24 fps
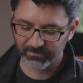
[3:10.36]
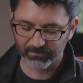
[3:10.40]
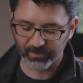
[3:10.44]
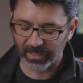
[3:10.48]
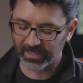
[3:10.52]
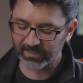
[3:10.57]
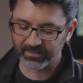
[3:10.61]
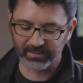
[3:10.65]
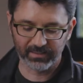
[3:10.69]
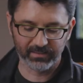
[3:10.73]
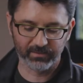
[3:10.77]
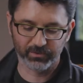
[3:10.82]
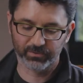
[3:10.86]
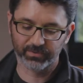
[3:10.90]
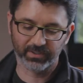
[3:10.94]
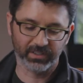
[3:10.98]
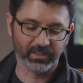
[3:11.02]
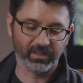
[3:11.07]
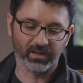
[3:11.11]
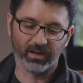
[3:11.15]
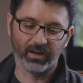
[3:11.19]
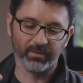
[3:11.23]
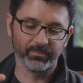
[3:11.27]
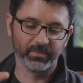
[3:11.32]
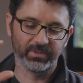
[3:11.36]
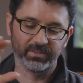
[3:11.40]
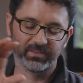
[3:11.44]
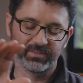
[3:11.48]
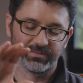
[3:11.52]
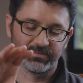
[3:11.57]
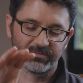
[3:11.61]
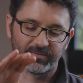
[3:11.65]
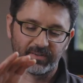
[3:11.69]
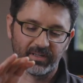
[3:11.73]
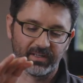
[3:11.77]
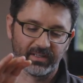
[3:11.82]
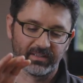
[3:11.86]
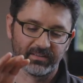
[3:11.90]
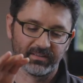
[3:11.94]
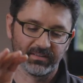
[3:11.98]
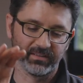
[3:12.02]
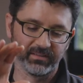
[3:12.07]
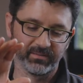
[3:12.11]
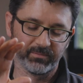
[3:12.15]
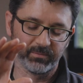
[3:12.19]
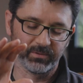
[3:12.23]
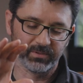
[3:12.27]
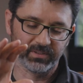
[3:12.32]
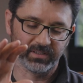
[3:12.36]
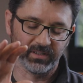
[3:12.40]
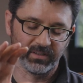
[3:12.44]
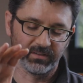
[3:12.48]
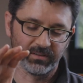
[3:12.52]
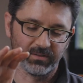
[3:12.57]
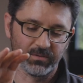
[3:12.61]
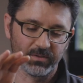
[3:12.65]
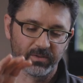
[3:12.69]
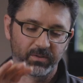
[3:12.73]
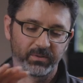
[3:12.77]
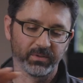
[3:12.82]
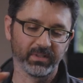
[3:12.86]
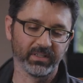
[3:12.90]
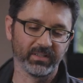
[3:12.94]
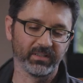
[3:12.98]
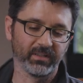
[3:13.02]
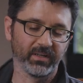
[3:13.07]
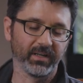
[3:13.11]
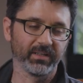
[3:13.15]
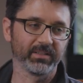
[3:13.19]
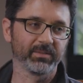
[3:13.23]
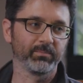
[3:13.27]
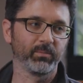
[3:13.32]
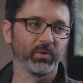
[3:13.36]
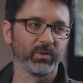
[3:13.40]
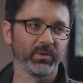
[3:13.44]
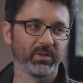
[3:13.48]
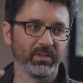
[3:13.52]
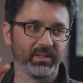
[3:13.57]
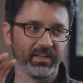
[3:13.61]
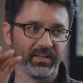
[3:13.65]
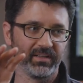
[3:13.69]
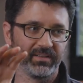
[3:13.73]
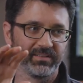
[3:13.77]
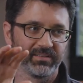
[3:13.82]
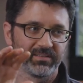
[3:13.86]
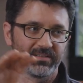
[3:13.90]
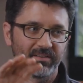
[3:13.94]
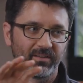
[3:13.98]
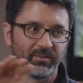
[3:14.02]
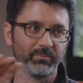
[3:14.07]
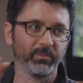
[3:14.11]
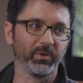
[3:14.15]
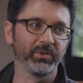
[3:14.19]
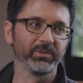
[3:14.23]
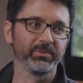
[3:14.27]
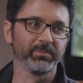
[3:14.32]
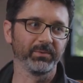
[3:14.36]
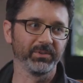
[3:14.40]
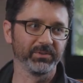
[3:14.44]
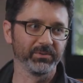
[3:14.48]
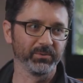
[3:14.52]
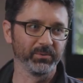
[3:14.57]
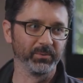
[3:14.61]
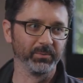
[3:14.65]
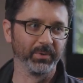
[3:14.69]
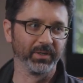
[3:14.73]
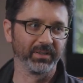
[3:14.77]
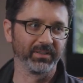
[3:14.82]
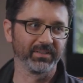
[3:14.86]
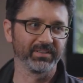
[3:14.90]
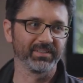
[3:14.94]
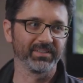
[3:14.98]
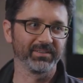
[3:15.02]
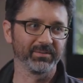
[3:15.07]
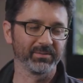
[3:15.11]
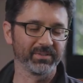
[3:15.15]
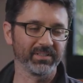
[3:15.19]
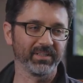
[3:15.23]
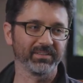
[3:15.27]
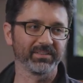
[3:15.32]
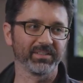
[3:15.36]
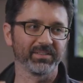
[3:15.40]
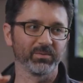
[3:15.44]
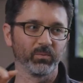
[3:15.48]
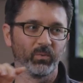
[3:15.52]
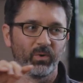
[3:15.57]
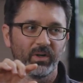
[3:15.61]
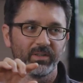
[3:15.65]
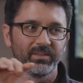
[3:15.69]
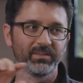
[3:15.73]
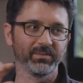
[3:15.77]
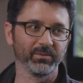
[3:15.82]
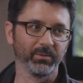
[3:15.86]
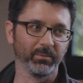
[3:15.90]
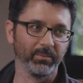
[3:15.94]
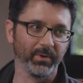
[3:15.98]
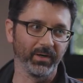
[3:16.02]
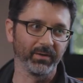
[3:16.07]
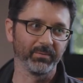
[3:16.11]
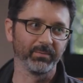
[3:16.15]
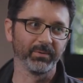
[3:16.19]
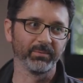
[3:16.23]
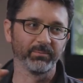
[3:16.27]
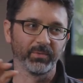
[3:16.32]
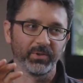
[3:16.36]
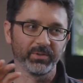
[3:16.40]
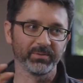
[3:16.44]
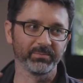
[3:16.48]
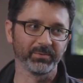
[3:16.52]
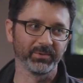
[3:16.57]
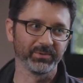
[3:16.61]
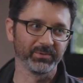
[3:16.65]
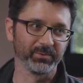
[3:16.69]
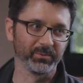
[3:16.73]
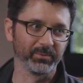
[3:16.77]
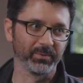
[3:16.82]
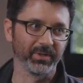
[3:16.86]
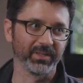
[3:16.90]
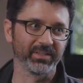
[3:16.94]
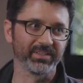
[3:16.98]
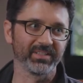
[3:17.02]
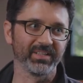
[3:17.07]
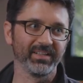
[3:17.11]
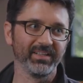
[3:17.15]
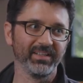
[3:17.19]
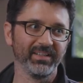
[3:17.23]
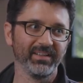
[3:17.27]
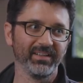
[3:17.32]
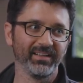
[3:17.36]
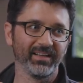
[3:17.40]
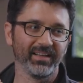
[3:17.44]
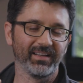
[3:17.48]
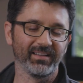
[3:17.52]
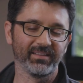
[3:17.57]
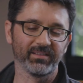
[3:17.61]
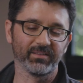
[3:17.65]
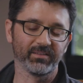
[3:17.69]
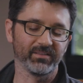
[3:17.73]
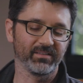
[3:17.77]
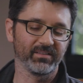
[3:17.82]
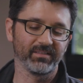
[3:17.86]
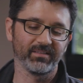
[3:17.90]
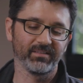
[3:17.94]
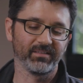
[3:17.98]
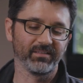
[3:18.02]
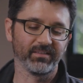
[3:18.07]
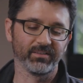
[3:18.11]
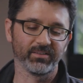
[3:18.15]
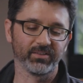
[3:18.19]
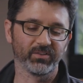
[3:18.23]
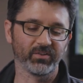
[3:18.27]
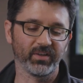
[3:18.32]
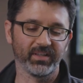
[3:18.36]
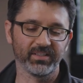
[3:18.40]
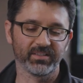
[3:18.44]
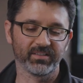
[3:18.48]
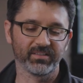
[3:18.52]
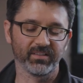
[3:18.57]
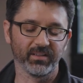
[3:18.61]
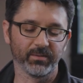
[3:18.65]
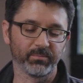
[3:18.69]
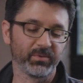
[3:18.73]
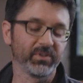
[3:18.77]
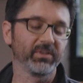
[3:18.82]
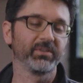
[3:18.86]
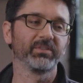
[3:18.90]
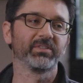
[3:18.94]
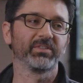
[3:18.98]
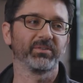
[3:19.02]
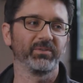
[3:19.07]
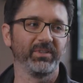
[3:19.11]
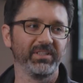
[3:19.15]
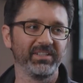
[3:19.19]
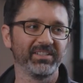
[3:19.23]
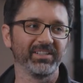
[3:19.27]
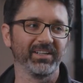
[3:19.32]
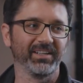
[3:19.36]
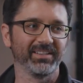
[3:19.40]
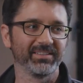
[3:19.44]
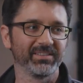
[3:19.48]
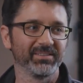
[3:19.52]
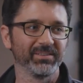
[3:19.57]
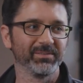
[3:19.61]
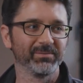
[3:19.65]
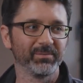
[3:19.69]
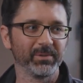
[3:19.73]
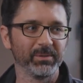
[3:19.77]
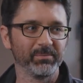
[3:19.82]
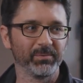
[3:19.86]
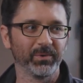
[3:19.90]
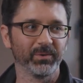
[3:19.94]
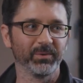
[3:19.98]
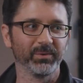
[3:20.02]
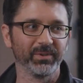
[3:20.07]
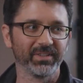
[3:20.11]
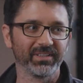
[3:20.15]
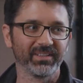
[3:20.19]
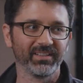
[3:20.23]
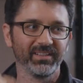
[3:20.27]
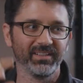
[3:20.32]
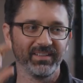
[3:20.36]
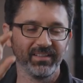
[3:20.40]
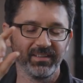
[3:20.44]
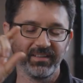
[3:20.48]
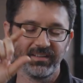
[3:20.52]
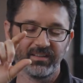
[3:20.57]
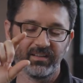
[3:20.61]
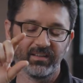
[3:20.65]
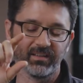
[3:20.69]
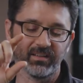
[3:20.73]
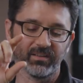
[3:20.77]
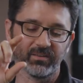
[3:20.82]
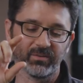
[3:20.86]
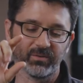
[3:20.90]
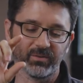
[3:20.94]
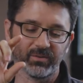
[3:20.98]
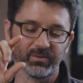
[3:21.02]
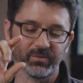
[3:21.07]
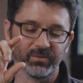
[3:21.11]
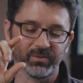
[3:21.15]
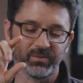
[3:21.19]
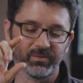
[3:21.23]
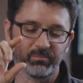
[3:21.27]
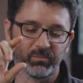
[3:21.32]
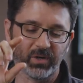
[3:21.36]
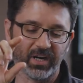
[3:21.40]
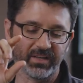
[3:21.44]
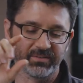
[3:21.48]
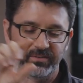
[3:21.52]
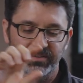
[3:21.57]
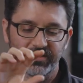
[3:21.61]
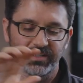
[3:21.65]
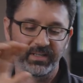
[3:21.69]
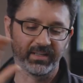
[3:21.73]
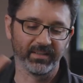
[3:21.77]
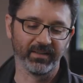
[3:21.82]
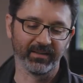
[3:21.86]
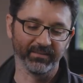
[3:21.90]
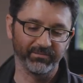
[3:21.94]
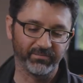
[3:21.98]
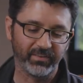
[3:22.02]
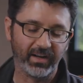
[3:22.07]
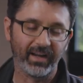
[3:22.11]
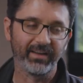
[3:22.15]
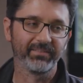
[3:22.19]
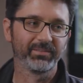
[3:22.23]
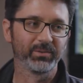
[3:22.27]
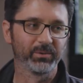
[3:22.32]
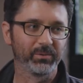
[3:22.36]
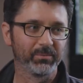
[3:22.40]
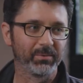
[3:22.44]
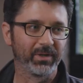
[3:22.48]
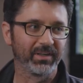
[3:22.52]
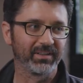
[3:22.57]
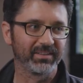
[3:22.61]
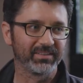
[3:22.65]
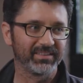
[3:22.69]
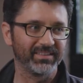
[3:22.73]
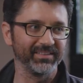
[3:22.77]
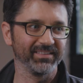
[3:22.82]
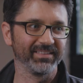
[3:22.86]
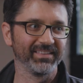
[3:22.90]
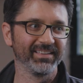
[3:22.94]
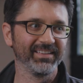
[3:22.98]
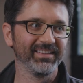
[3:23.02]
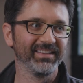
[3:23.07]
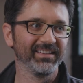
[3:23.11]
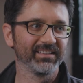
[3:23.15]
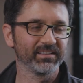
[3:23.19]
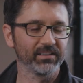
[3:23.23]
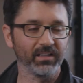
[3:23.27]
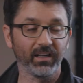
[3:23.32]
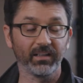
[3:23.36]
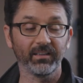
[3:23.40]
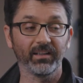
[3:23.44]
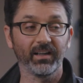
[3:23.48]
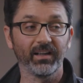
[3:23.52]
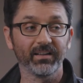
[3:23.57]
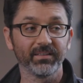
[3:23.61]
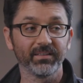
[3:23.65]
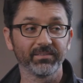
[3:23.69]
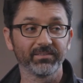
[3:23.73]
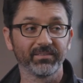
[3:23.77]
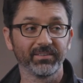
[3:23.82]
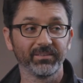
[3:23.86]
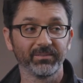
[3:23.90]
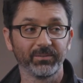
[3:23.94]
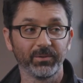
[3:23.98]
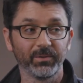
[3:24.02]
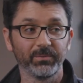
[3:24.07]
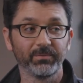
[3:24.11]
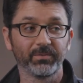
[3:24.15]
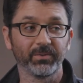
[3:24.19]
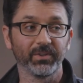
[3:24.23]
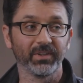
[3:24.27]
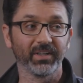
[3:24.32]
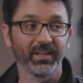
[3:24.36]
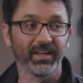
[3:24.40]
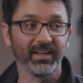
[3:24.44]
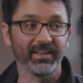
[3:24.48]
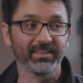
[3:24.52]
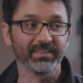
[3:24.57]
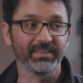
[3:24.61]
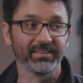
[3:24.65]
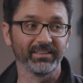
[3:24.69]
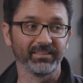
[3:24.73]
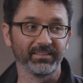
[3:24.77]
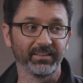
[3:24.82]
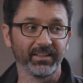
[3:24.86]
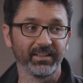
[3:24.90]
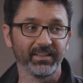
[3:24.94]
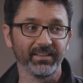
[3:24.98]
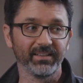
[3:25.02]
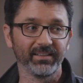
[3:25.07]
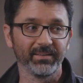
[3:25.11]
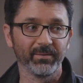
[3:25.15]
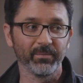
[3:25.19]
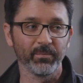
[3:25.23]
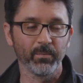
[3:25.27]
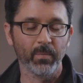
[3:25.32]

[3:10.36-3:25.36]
back then it was very common to find a user with Internet Explorer and they had installed multiple toolbars. So it's not just one toolbar, but multiple toolbars. And there's, you know, there's great absurd screenshots of people with, you know, whose browsers had like five toolbars, and there's yeah, not a lot of room for the content, right?